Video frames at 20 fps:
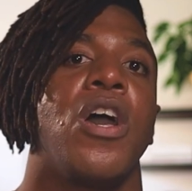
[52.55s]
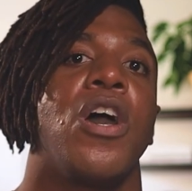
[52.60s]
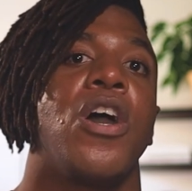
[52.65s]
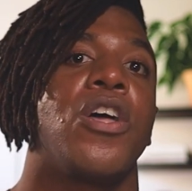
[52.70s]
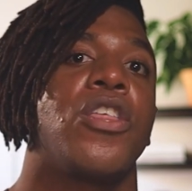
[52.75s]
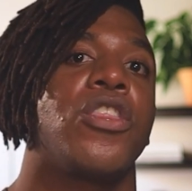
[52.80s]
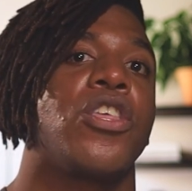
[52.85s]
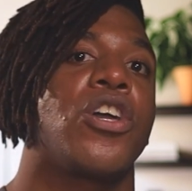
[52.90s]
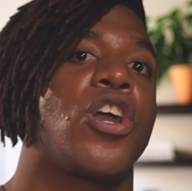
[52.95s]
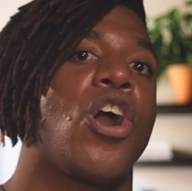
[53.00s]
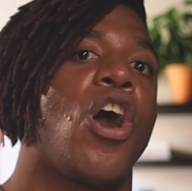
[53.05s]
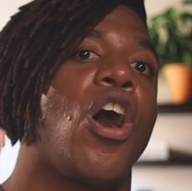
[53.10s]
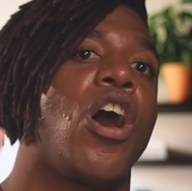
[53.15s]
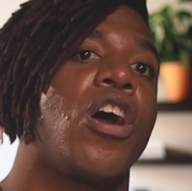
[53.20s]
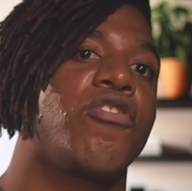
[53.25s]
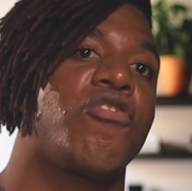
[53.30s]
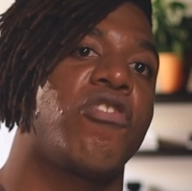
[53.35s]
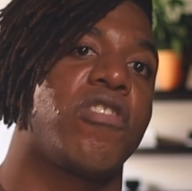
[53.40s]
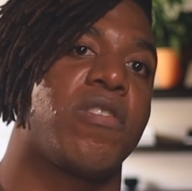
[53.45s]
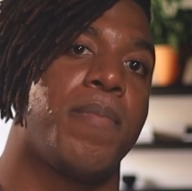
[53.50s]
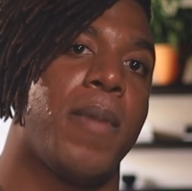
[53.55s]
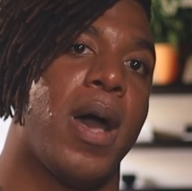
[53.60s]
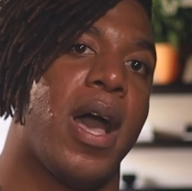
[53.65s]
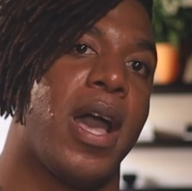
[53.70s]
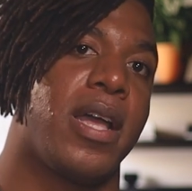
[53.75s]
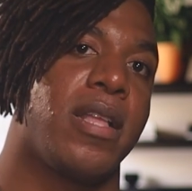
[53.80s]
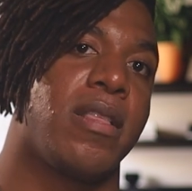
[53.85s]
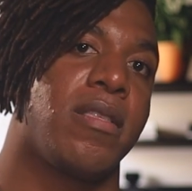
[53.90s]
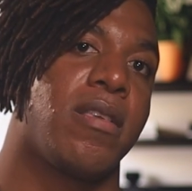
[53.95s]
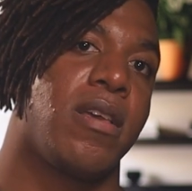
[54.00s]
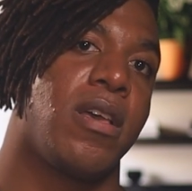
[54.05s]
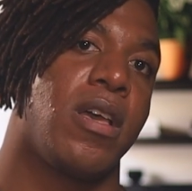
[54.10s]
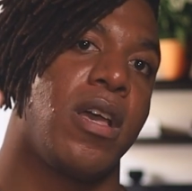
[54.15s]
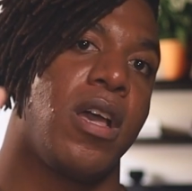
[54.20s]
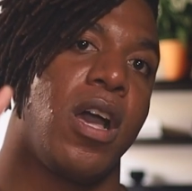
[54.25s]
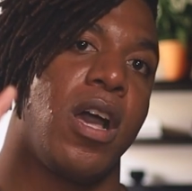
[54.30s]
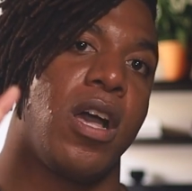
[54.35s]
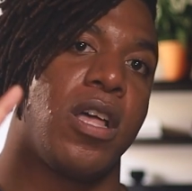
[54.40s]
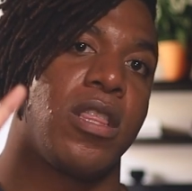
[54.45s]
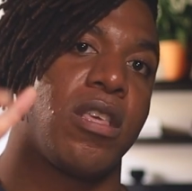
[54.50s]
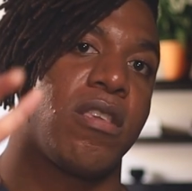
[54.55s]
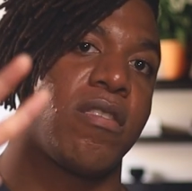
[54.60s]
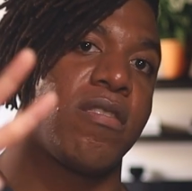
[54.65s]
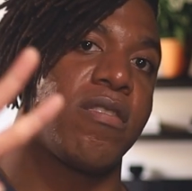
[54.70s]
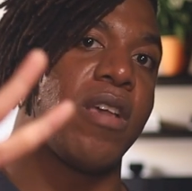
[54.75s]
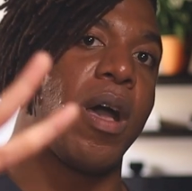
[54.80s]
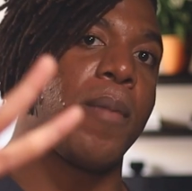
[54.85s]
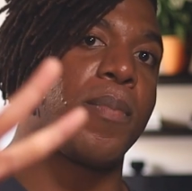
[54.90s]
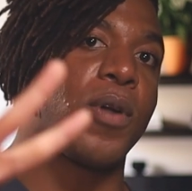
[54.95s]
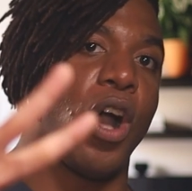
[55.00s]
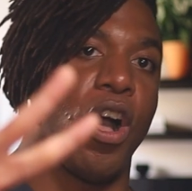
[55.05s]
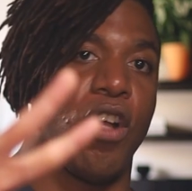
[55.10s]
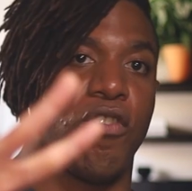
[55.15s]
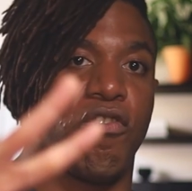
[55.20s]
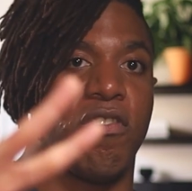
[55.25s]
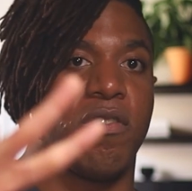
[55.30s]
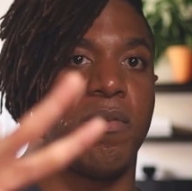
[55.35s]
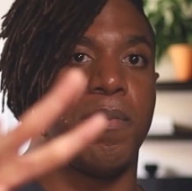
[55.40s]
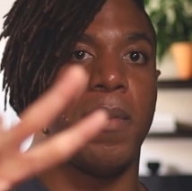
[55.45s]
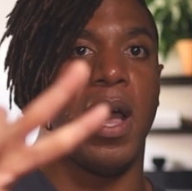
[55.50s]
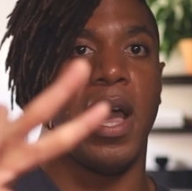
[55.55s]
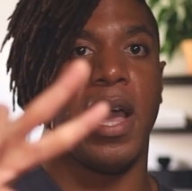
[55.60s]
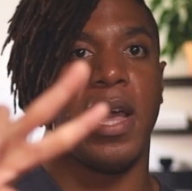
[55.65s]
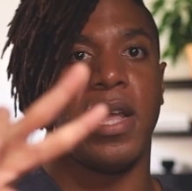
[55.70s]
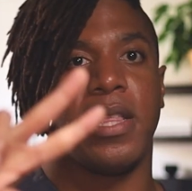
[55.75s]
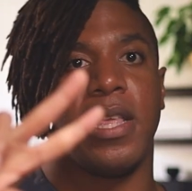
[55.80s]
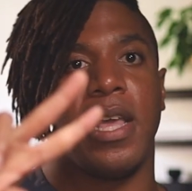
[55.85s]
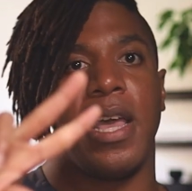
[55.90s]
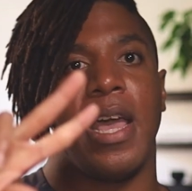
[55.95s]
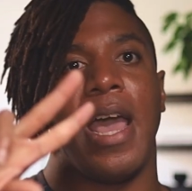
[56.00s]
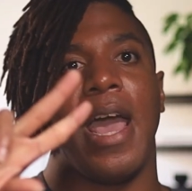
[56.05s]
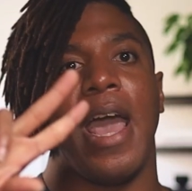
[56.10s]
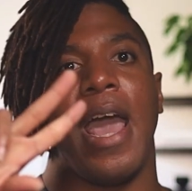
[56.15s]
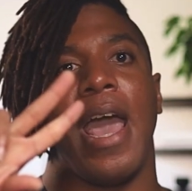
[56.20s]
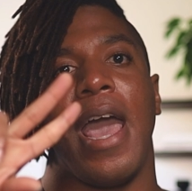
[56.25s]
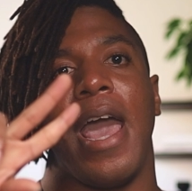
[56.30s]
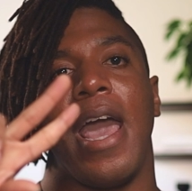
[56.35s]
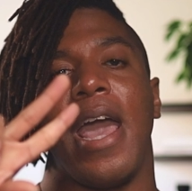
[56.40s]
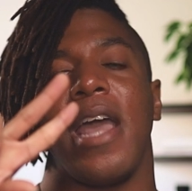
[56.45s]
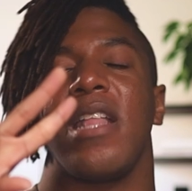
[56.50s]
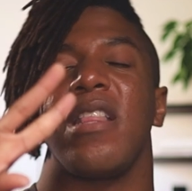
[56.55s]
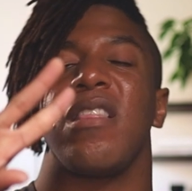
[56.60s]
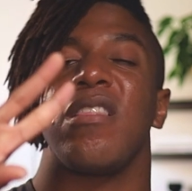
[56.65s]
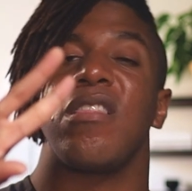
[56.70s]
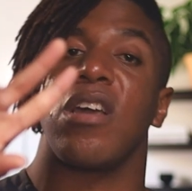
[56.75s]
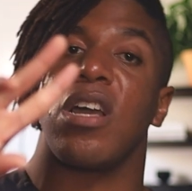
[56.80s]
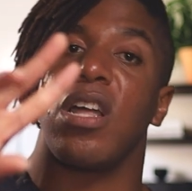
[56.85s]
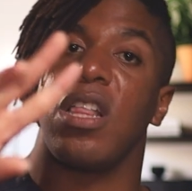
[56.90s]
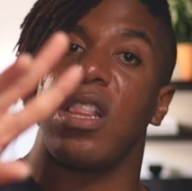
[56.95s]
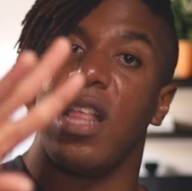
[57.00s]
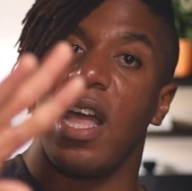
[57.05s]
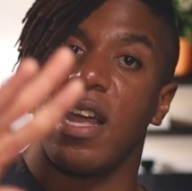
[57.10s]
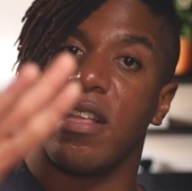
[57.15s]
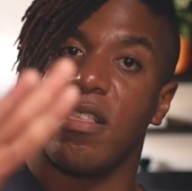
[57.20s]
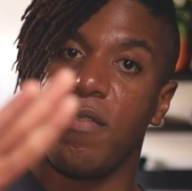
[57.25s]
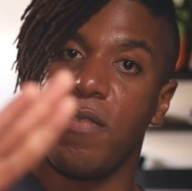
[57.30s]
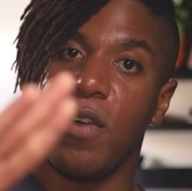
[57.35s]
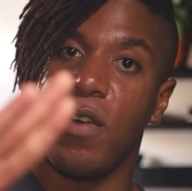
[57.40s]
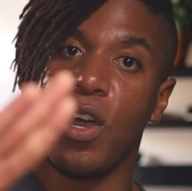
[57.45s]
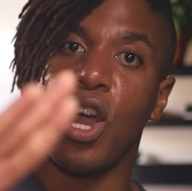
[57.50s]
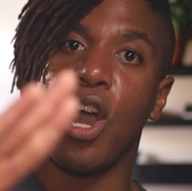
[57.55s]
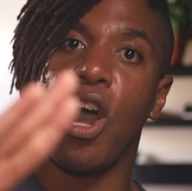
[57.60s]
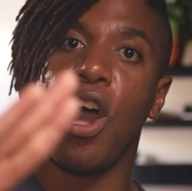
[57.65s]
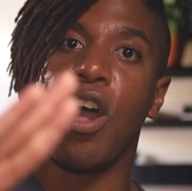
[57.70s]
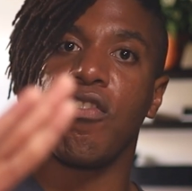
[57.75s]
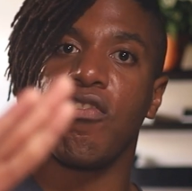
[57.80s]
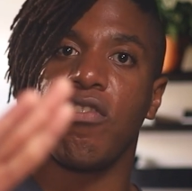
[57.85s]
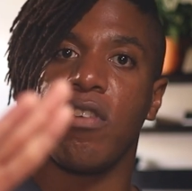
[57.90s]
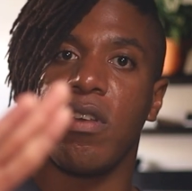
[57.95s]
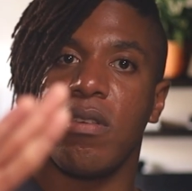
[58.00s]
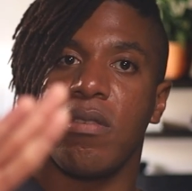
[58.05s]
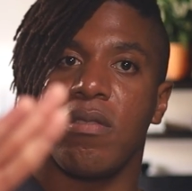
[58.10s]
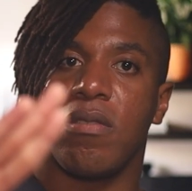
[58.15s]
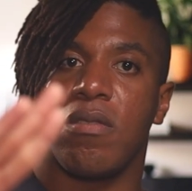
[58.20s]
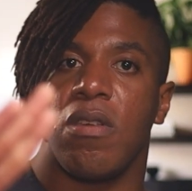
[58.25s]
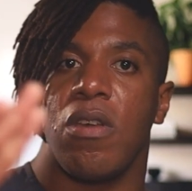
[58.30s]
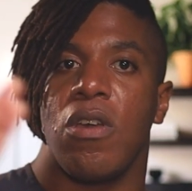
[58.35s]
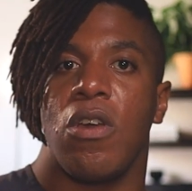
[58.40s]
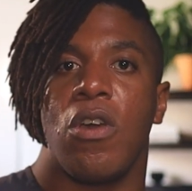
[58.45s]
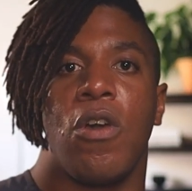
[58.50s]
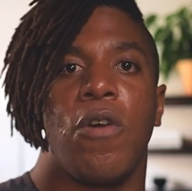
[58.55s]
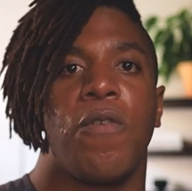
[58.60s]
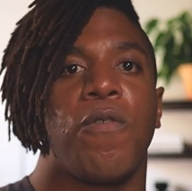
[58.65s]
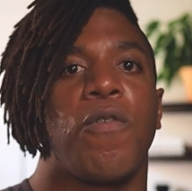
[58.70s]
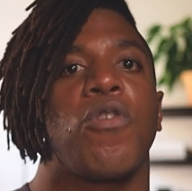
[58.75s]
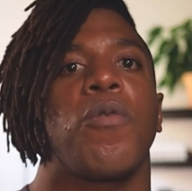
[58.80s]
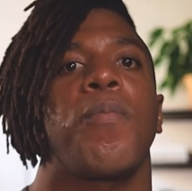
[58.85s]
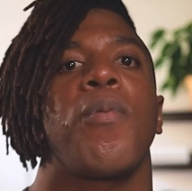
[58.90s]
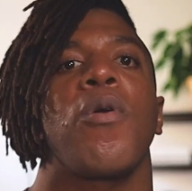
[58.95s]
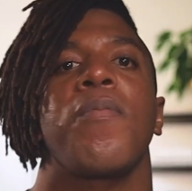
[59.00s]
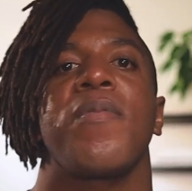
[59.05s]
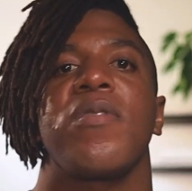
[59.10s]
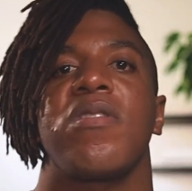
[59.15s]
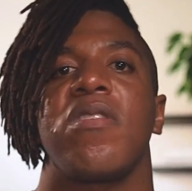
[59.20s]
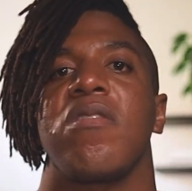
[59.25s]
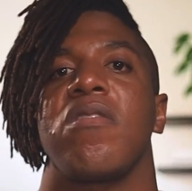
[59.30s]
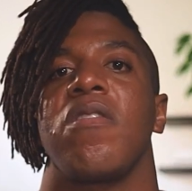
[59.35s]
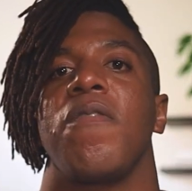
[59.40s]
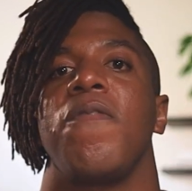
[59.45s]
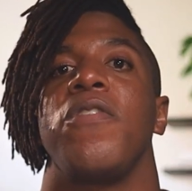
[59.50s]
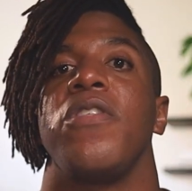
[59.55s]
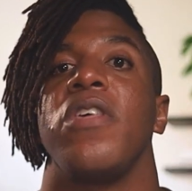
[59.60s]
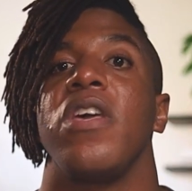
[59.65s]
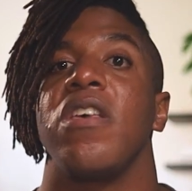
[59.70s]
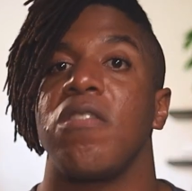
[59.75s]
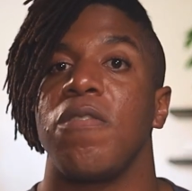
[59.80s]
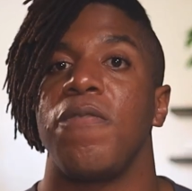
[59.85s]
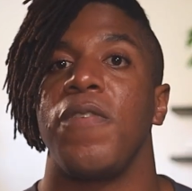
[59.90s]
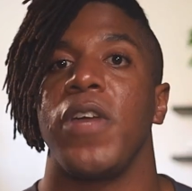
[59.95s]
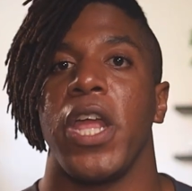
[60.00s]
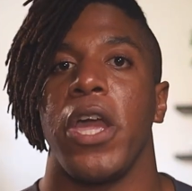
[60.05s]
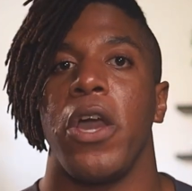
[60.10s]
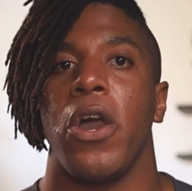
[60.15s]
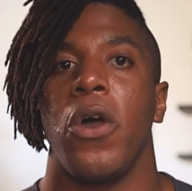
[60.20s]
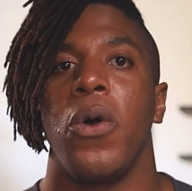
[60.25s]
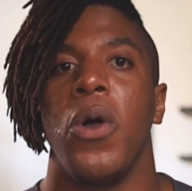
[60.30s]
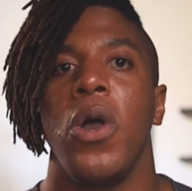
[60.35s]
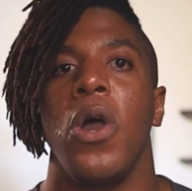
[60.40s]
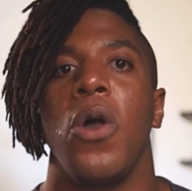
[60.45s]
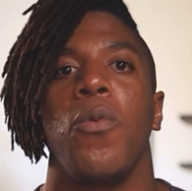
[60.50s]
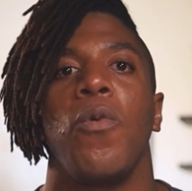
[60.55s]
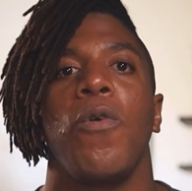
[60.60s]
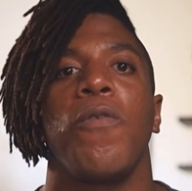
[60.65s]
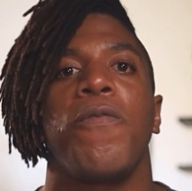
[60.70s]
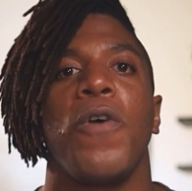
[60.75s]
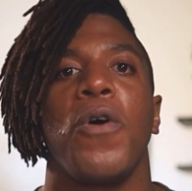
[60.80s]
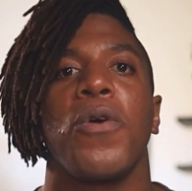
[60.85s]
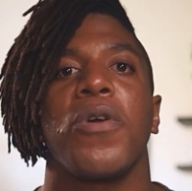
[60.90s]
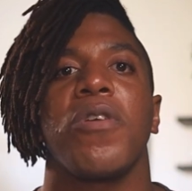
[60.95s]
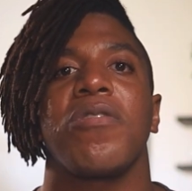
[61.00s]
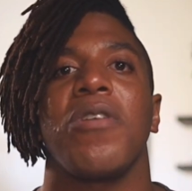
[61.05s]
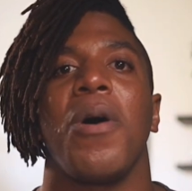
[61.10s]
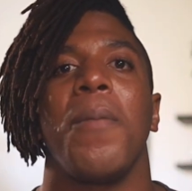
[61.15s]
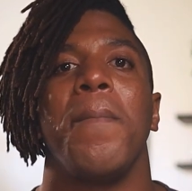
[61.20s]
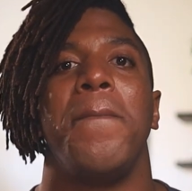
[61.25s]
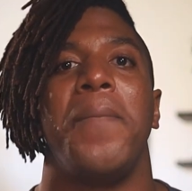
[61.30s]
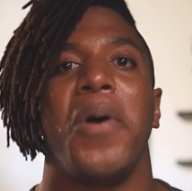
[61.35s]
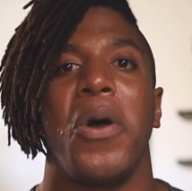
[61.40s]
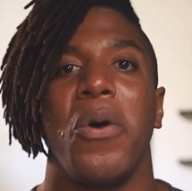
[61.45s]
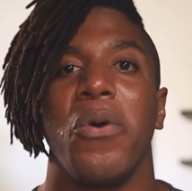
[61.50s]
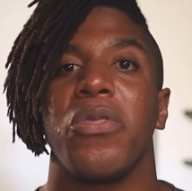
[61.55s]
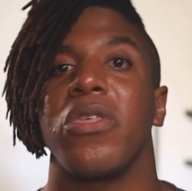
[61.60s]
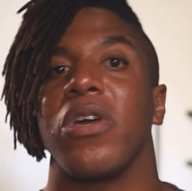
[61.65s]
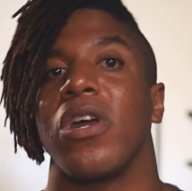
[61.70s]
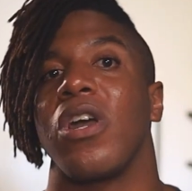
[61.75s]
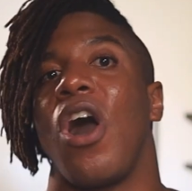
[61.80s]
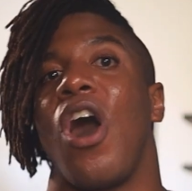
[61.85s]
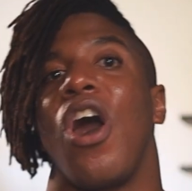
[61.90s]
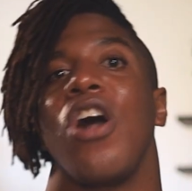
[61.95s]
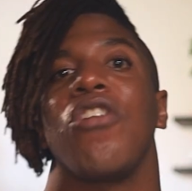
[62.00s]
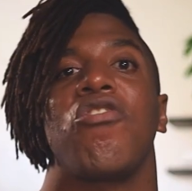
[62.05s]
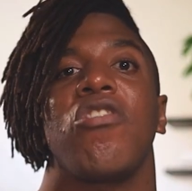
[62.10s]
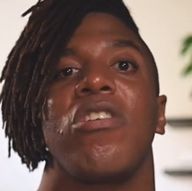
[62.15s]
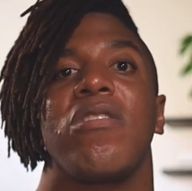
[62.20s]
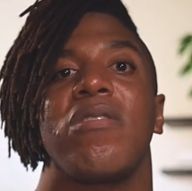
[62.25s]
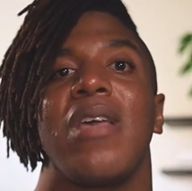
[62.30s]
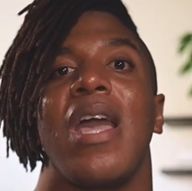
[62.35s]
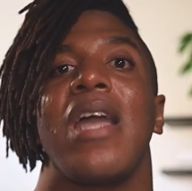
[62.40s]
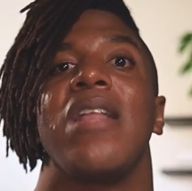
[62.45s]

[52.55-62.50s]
the conscious mind, the subconscious mind, and the collective unconscious. For the purposes of this video, we'll focus on both the conscious and